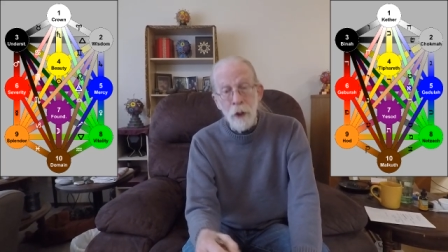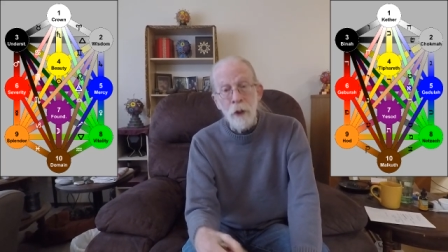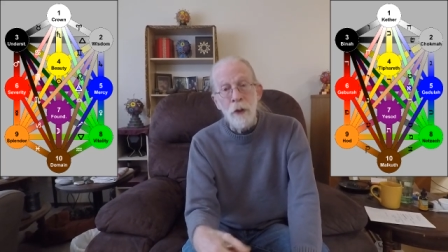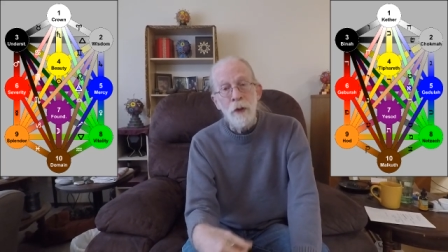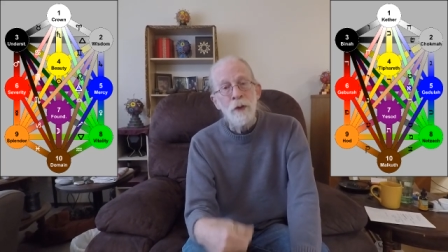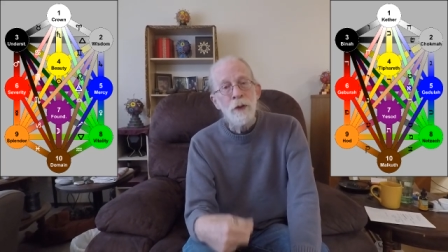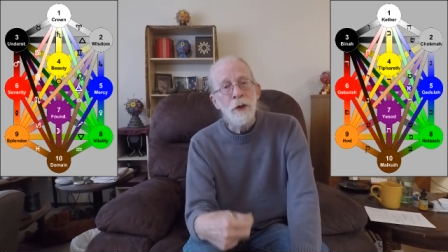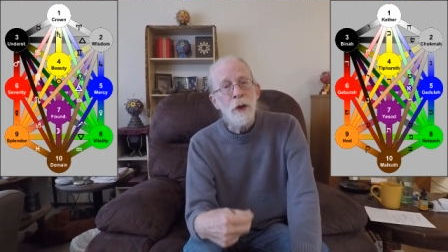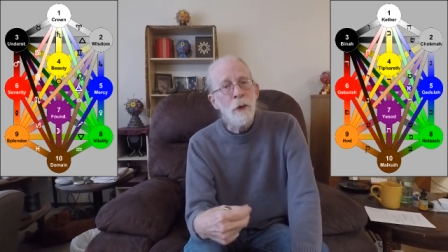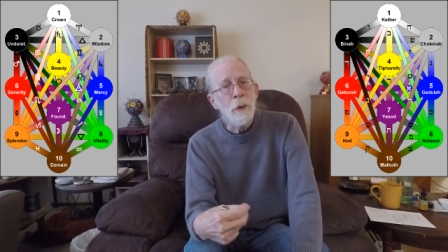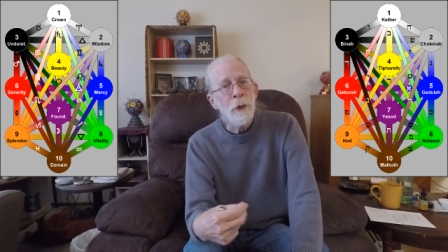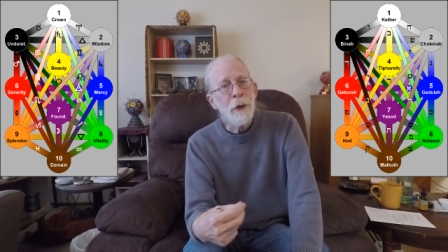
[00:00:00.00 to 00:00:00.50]

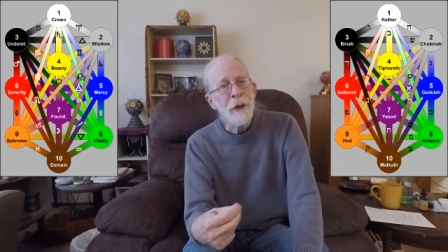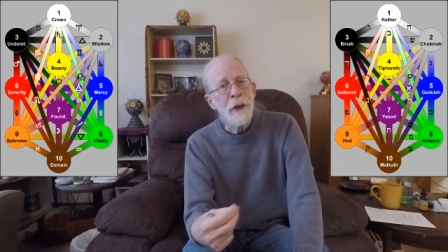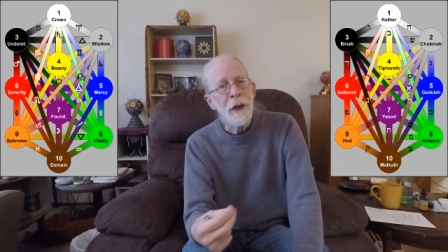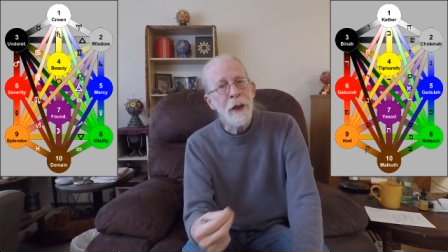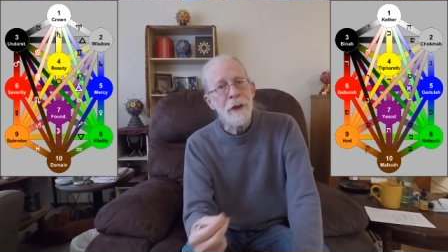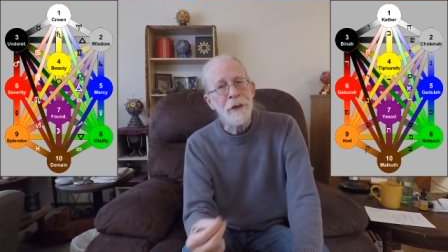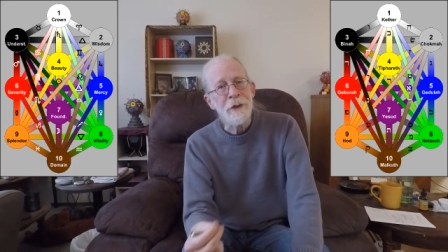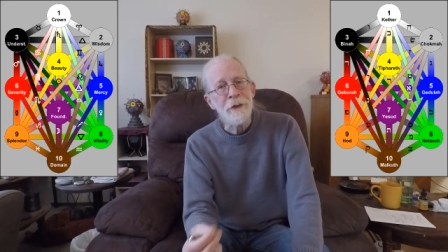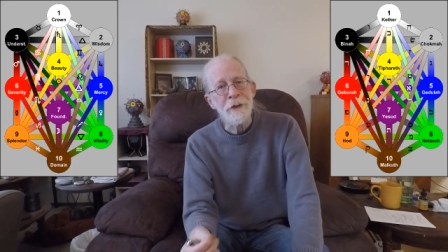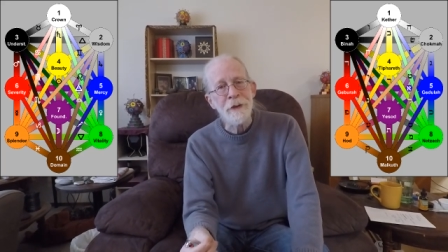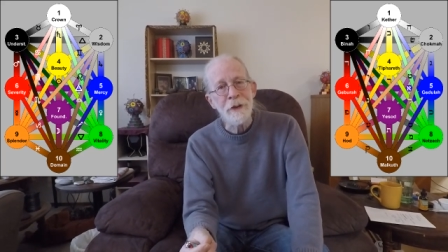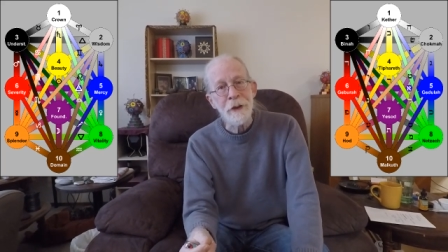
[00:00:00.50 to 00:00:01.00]
So, in
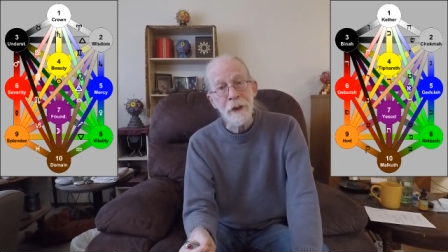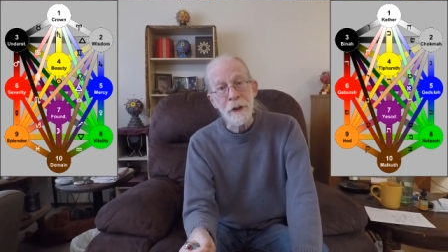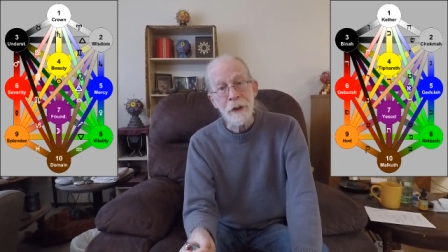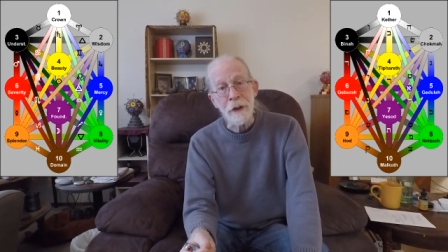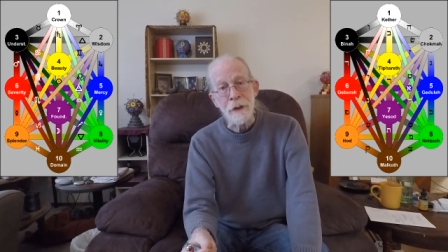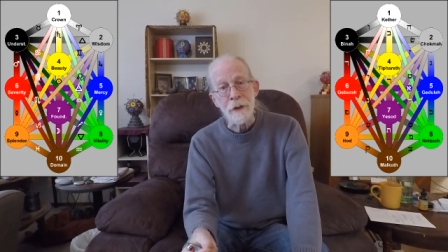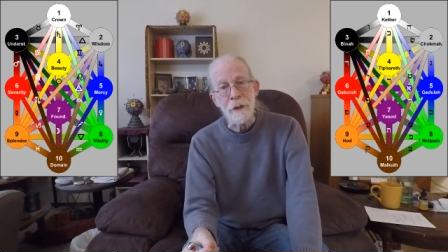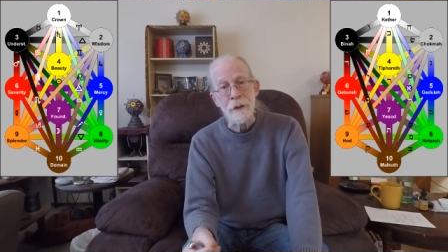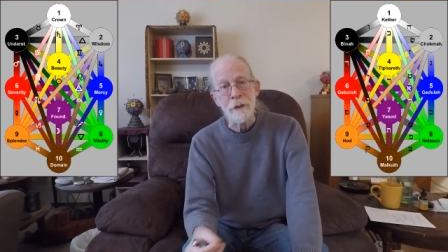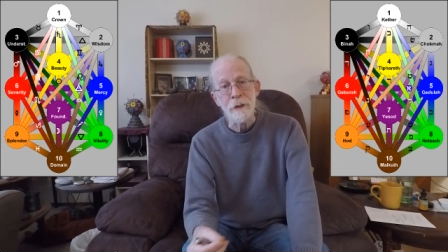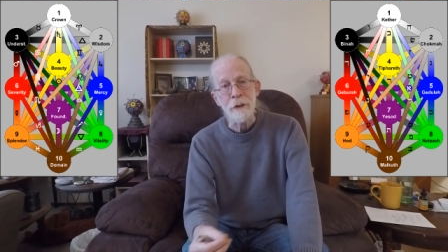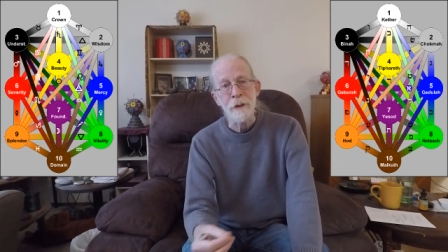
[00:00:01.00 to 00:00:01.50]
that
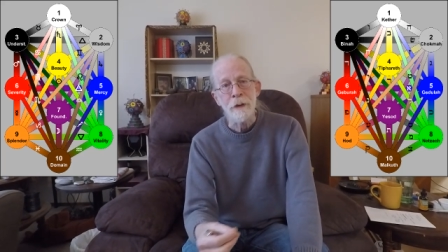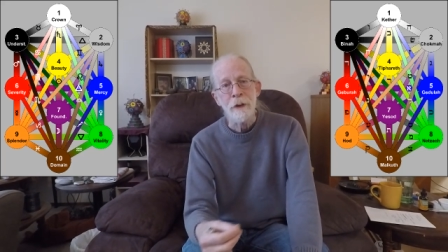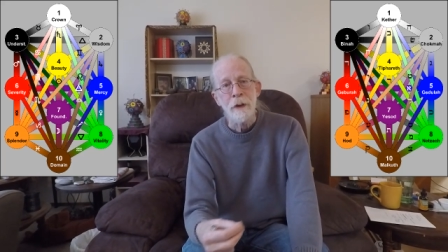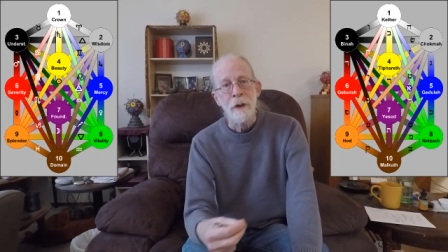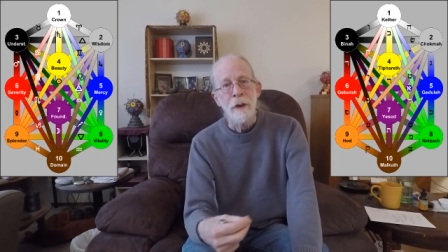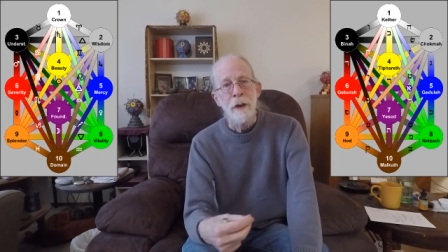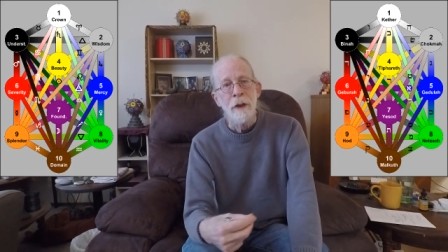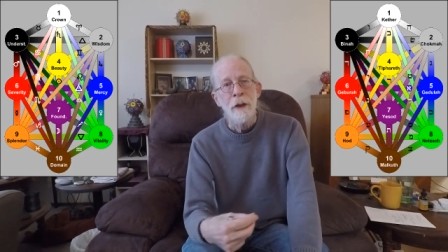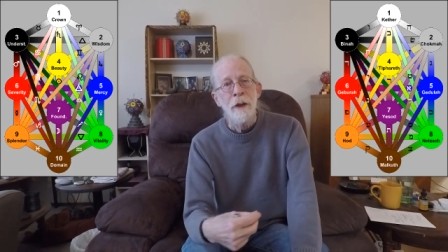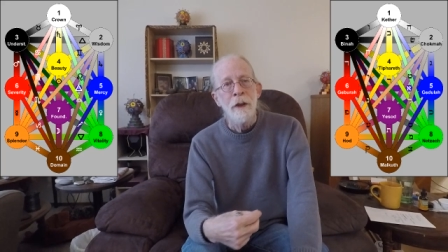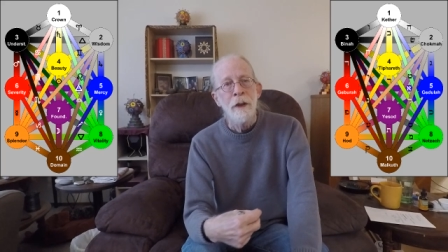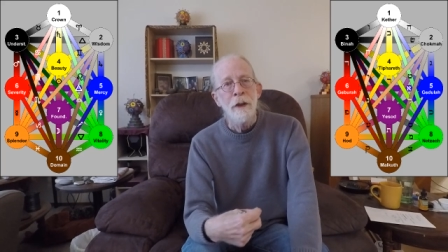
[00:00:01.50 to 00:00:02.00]
sense,
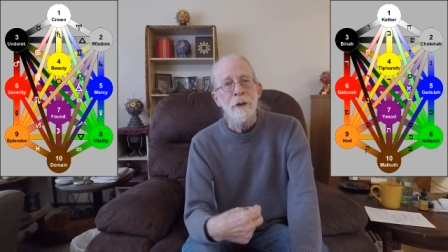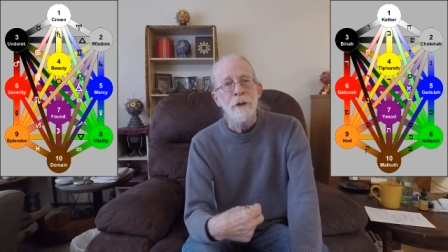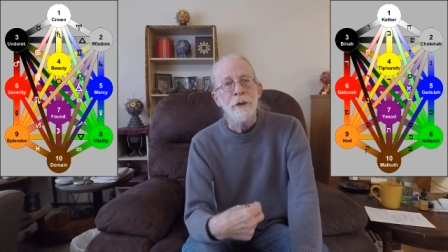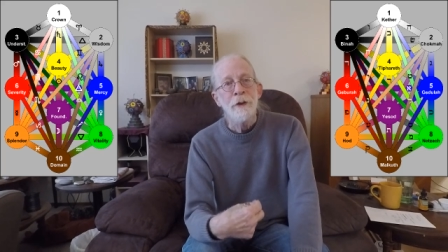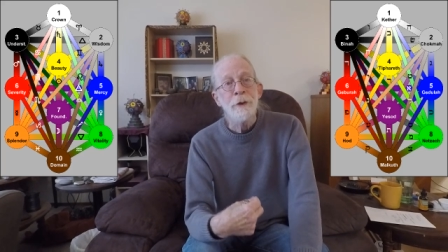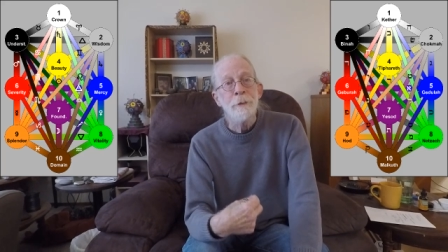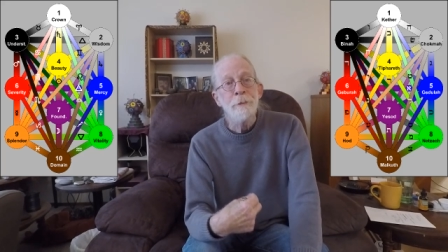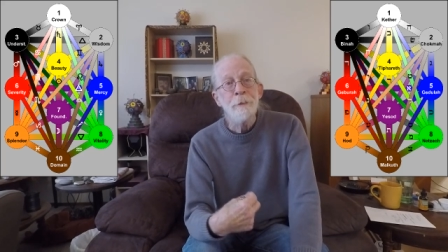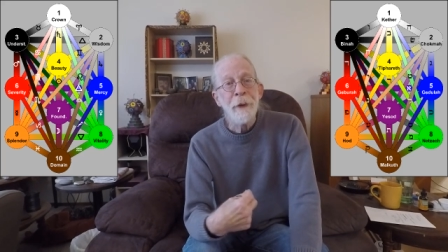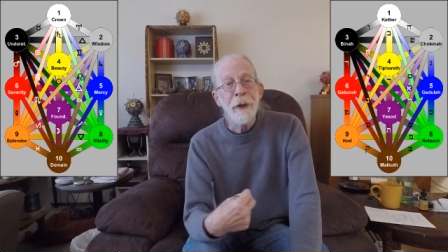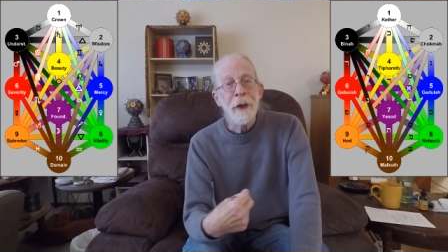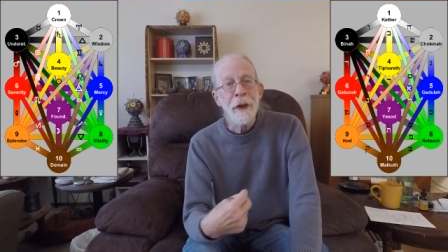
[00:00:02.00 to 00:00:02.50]

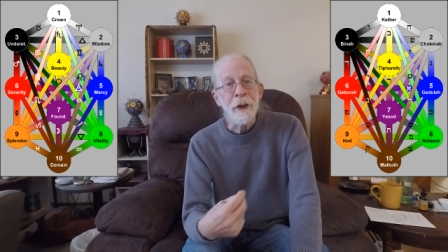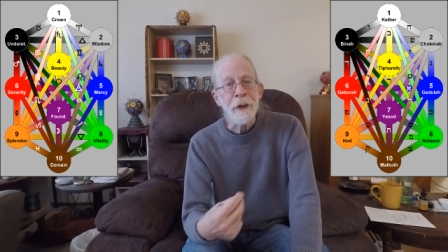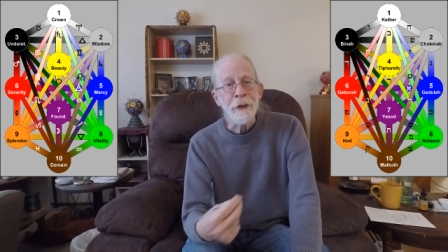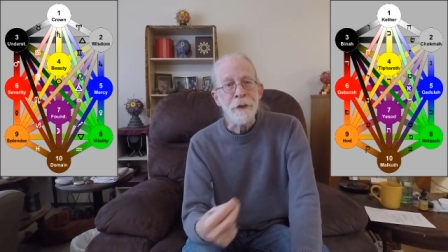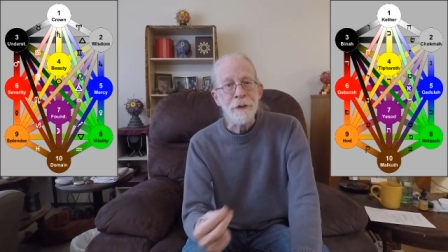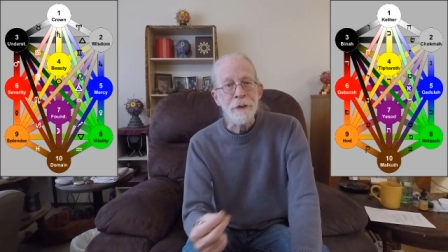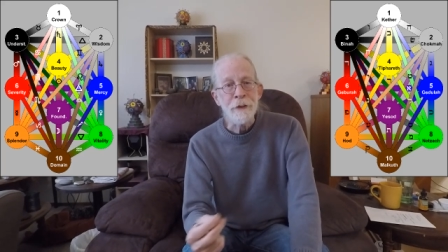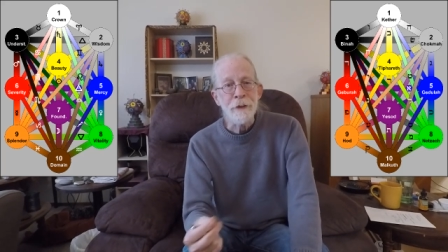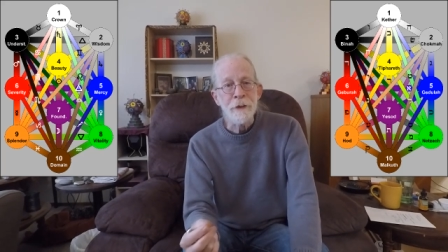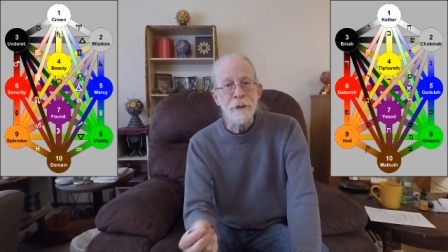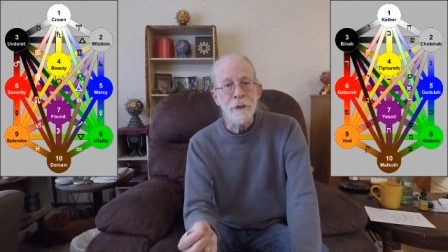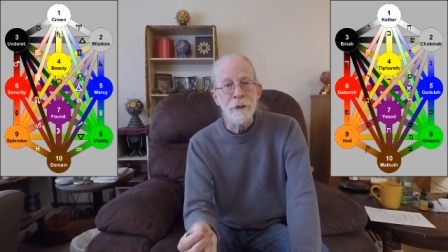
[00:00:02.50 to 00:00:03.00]

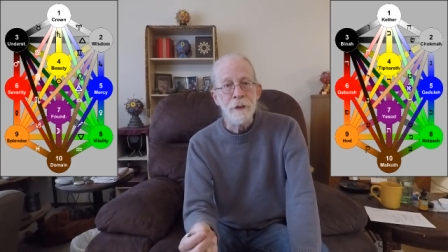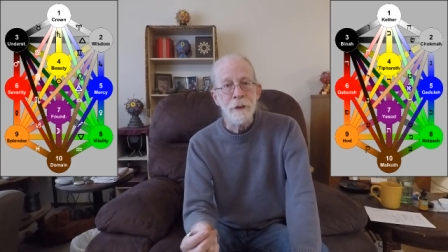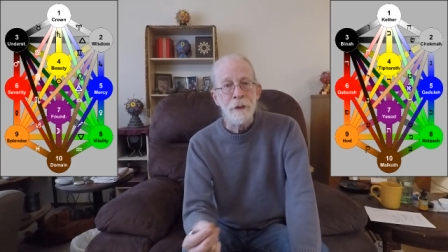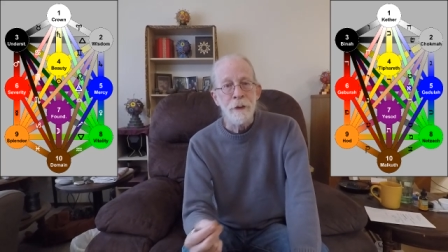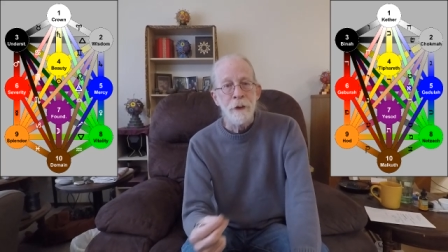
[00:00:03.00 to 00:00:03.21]
space